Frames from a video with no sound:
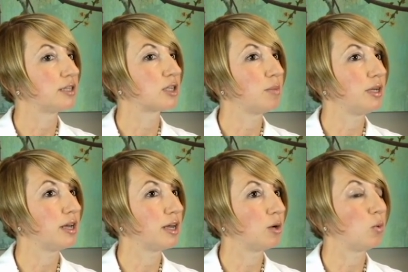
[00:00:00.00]
This can be
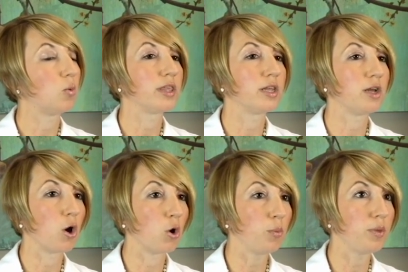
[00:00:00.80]
done with an
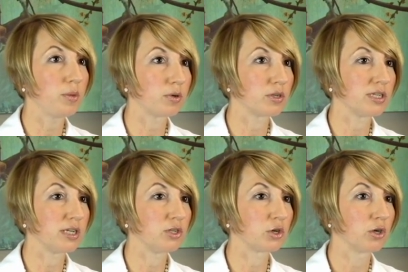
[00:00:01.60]
open
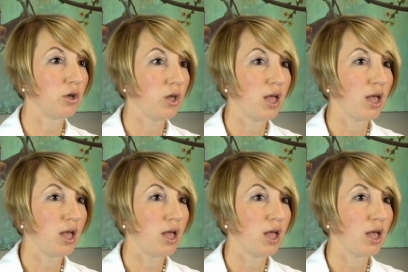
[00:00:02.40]
procedure,